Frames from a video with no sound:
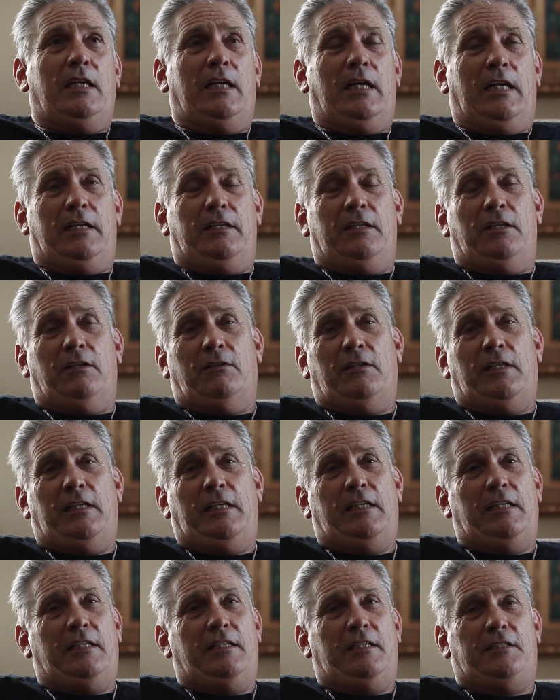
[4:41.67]
And
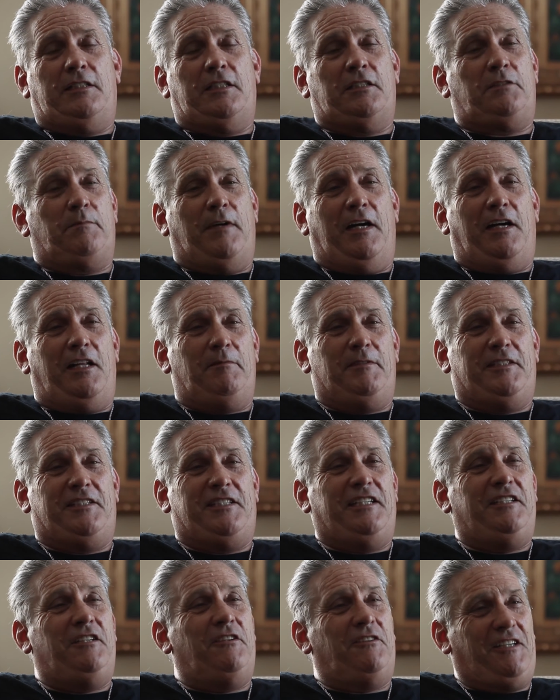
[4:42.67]
and he just smiled at me and
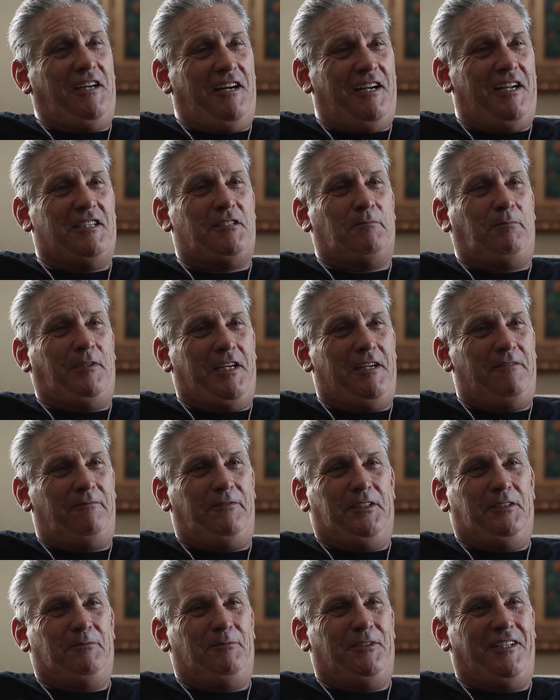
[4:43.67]
said, God has a plan for
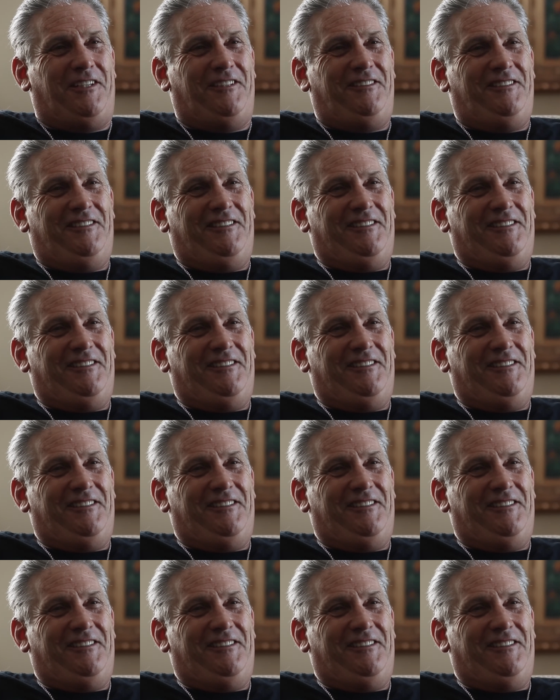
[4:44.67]
you, brother.